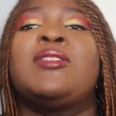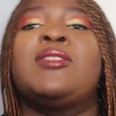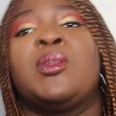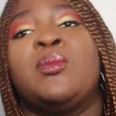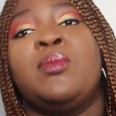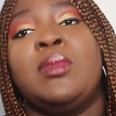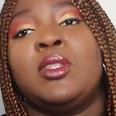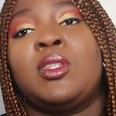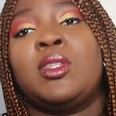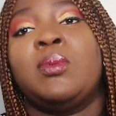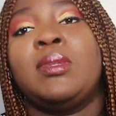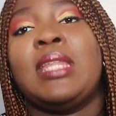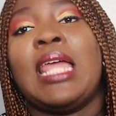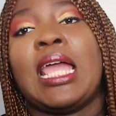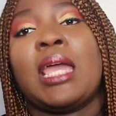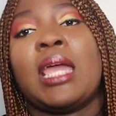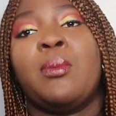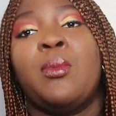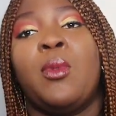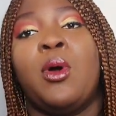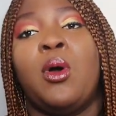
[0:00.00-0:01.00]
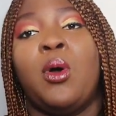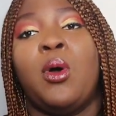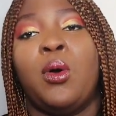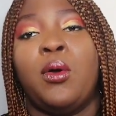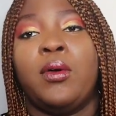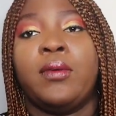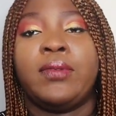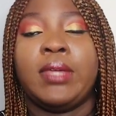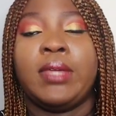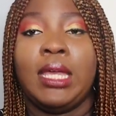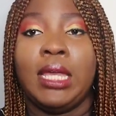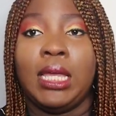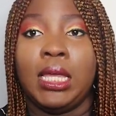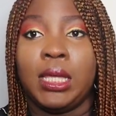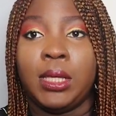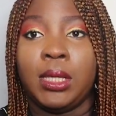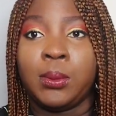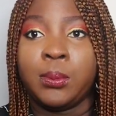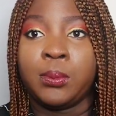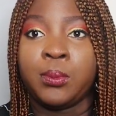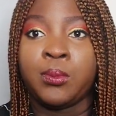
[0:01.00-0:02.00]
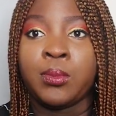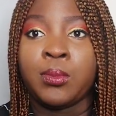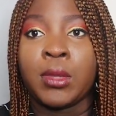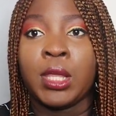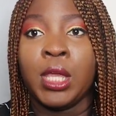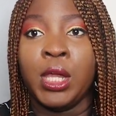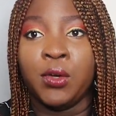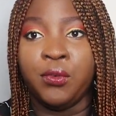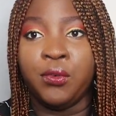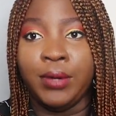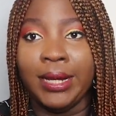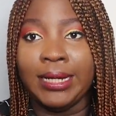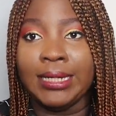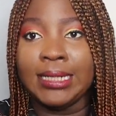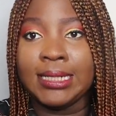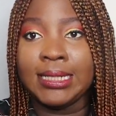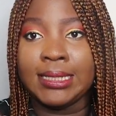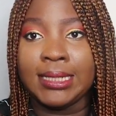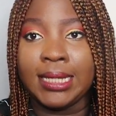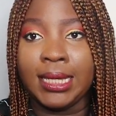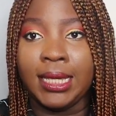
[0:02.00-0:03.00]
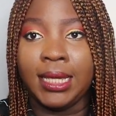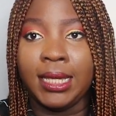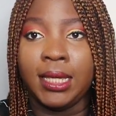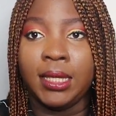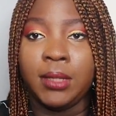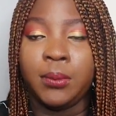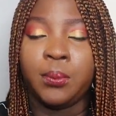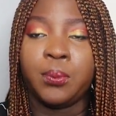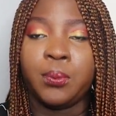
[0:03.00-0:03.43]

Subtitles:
to me it's like more of a rainy day